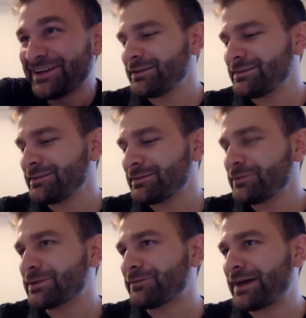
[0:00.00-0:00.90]
Let's
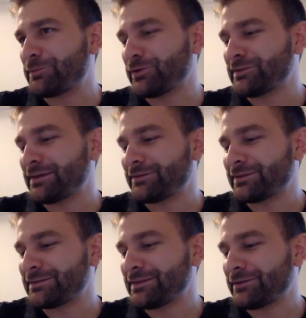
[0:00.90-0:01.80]
go with a 5.7
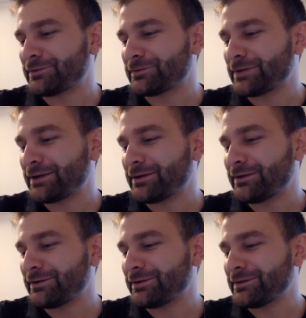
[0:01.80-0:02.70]
and see where we
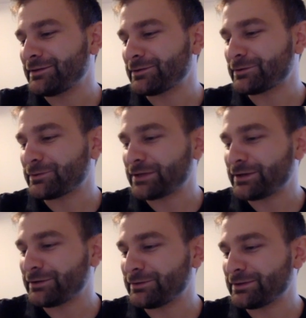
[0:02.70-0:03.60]
go. See where we
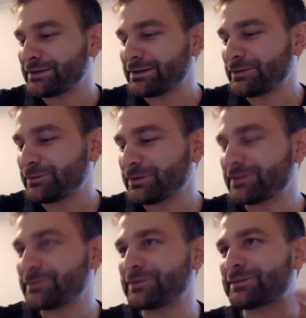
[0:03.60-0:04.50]
go with what
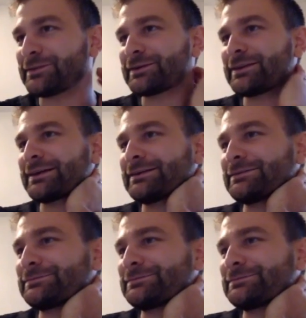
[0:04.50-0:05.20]
it's supposed to look like.